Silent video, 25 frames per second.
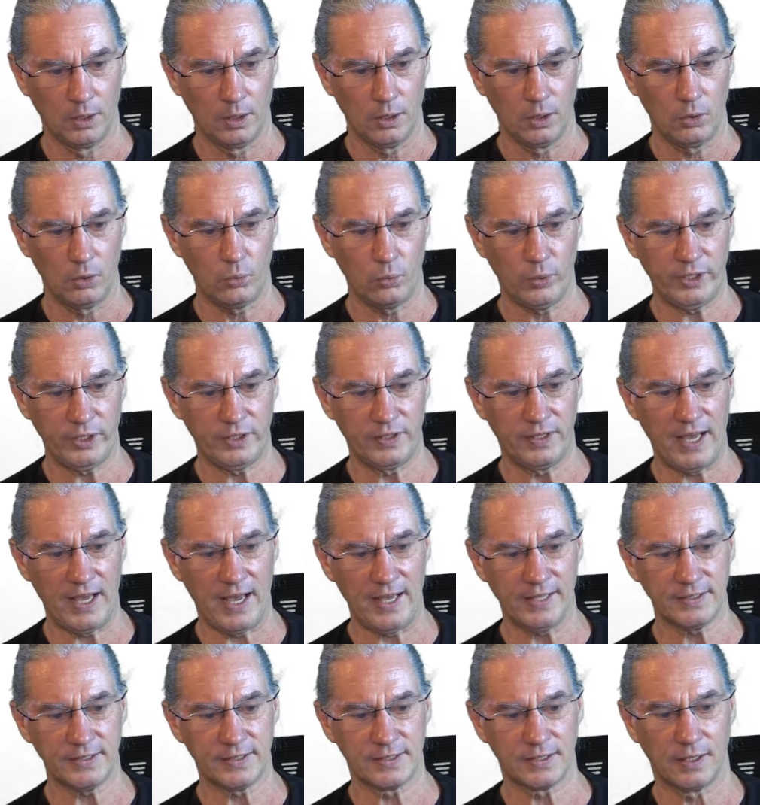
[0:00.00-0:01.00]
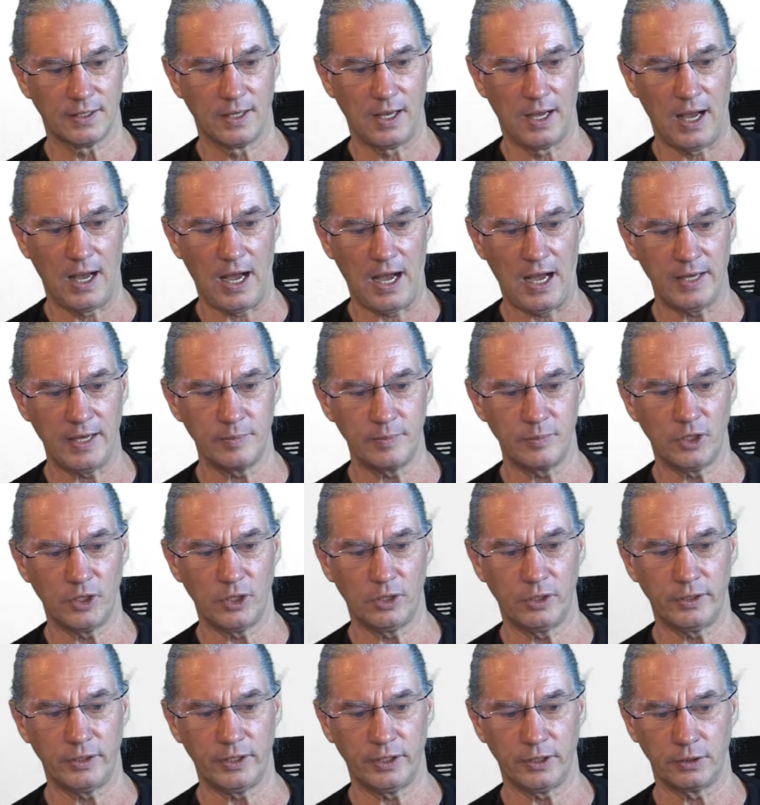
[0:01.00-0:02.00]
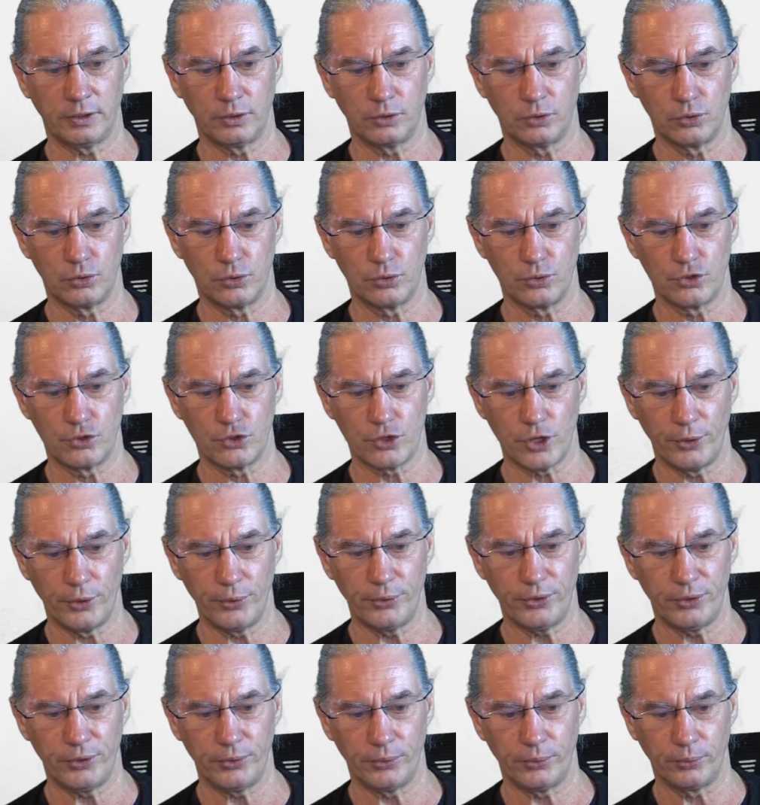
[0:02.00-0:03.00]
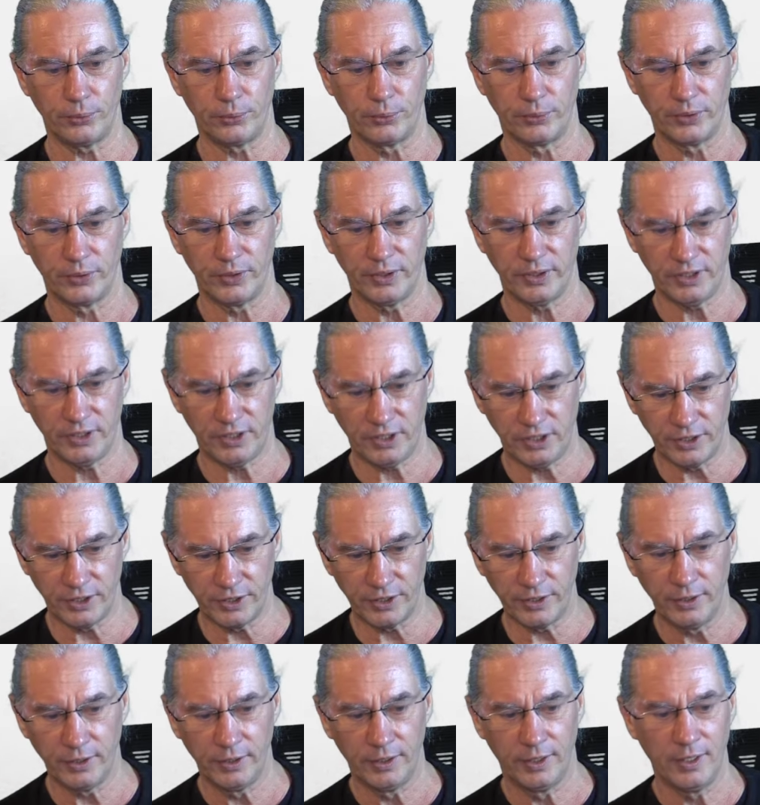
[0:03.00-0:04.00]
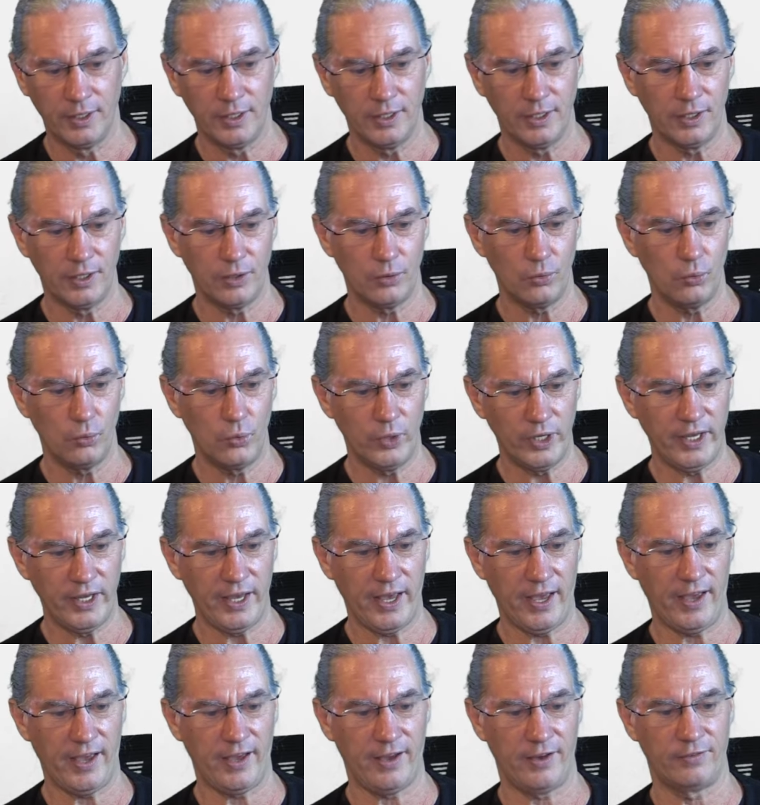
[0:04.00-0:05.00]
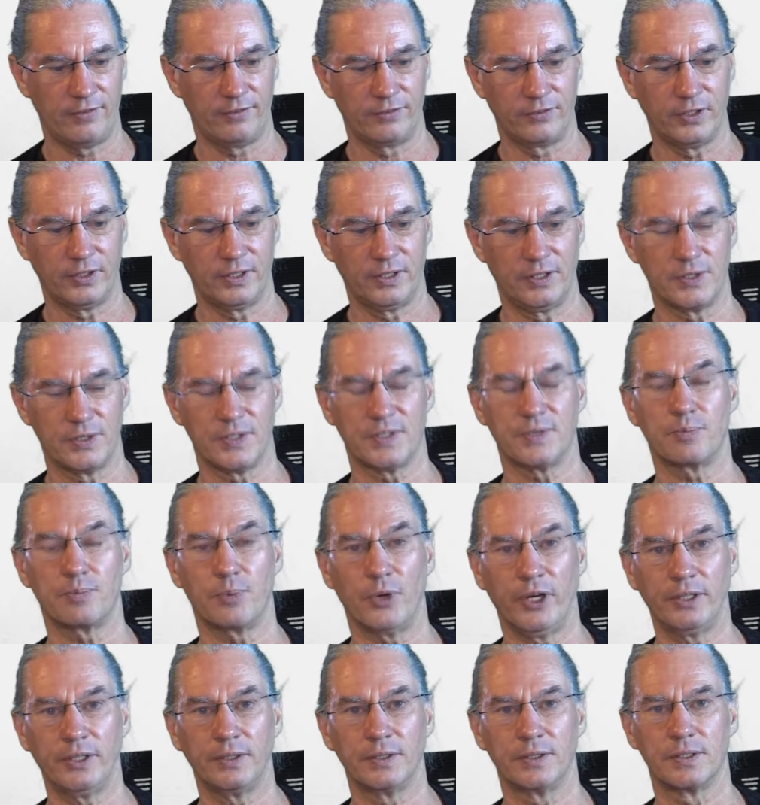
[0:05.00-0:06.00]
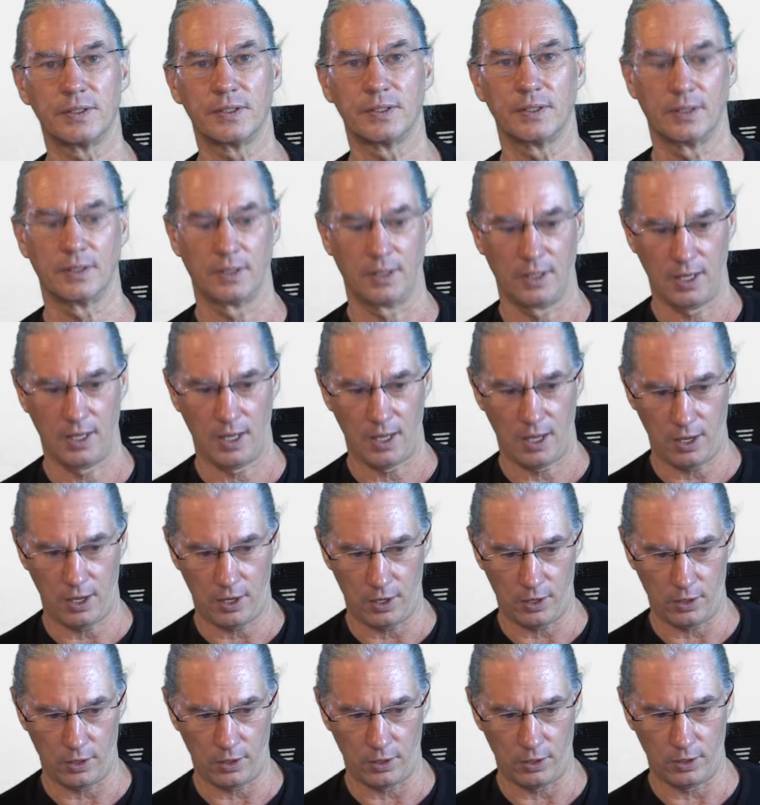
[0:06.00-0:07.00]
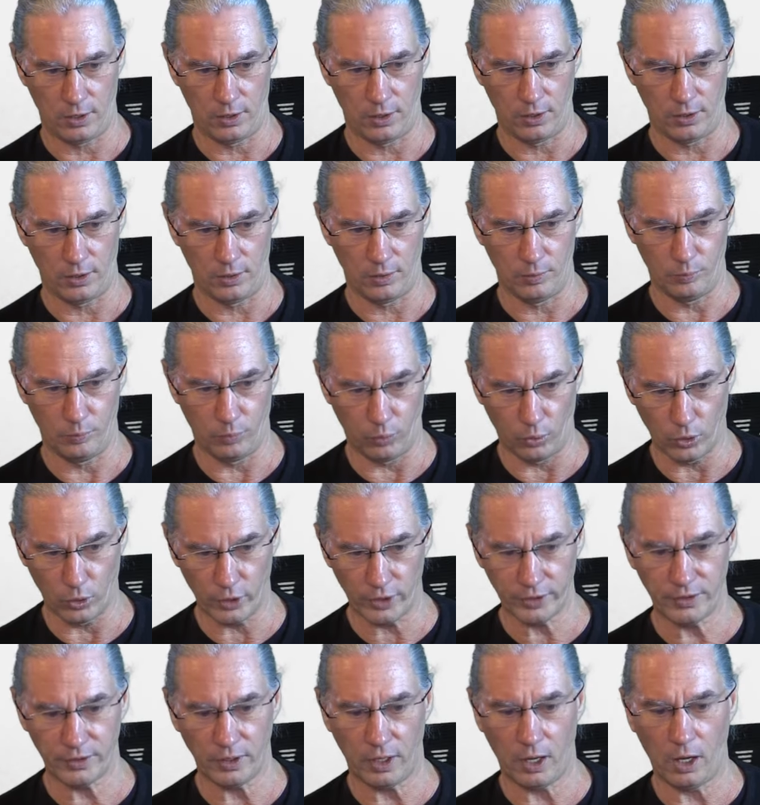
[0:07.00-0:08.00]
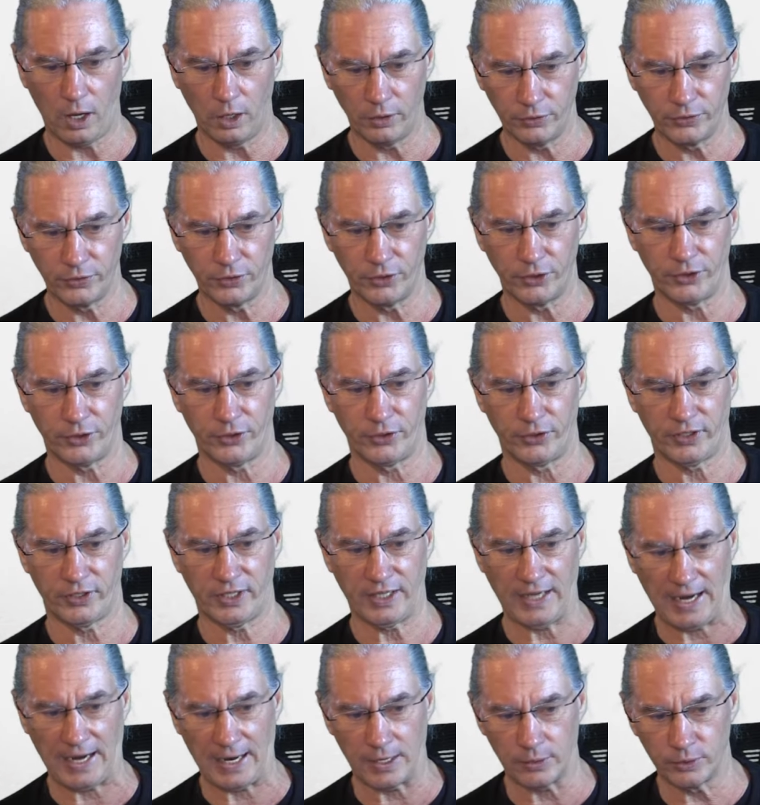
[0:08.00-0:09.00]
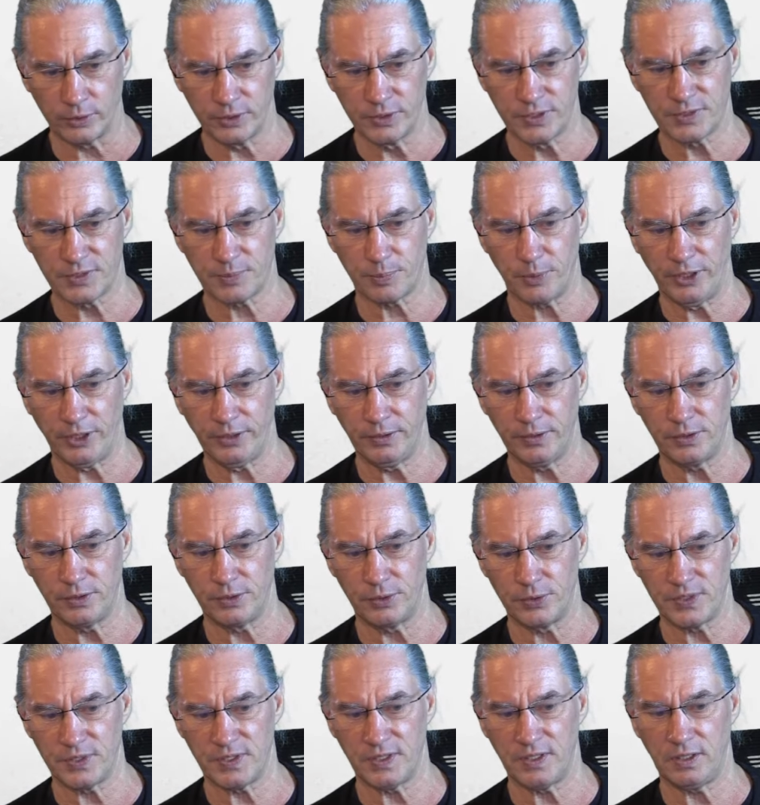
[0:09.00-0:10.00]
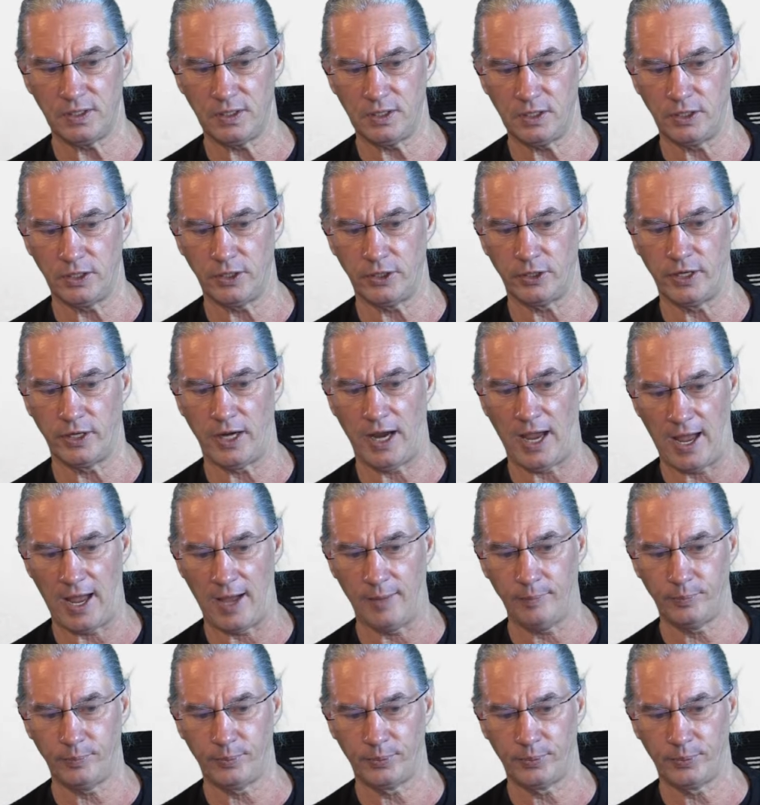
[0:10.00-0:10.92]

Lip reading: With that, I'm going to show you here, we have the sprint board on the current sprint. You see here up.